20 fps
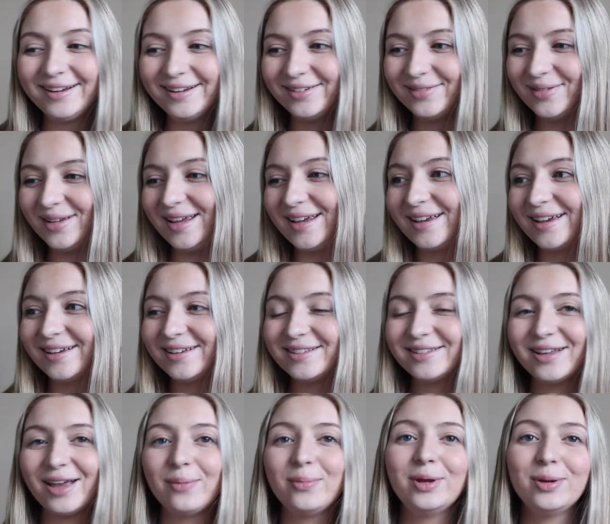
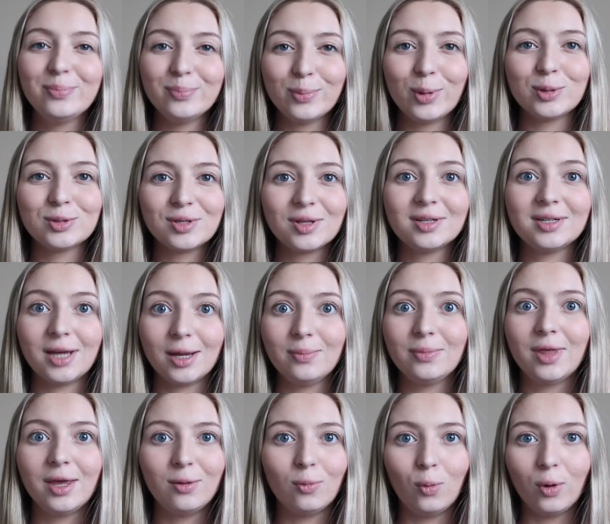Because I mean, most of the time
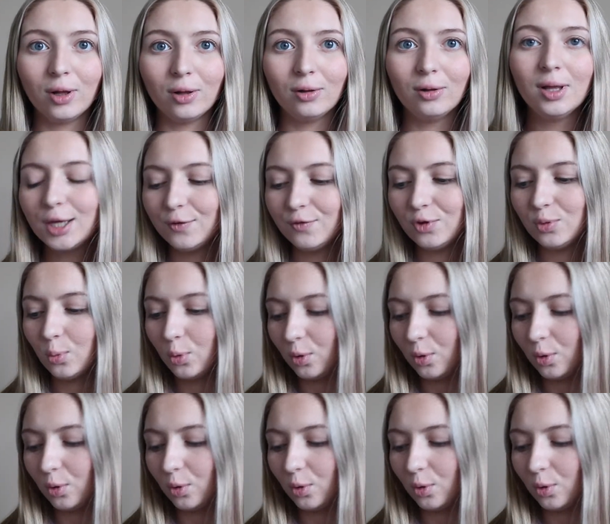they will give you